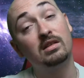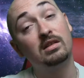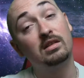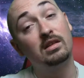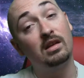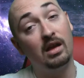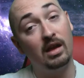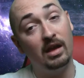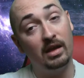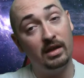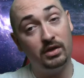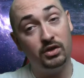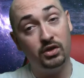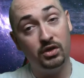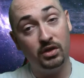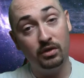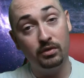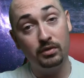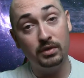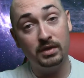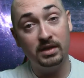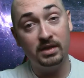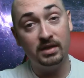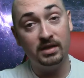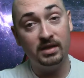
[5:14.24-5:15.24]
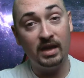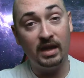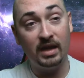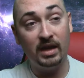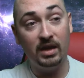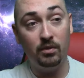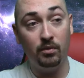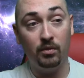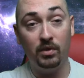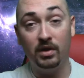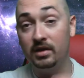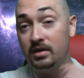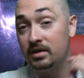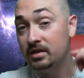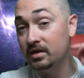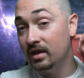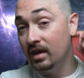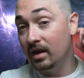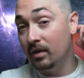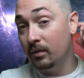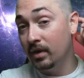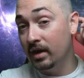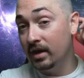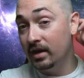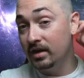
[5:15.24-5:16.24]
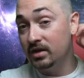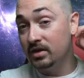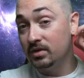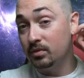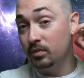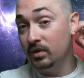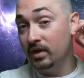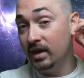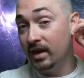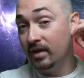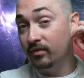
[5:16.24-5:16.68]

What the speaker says: I chose the second one so that way I just wouldn't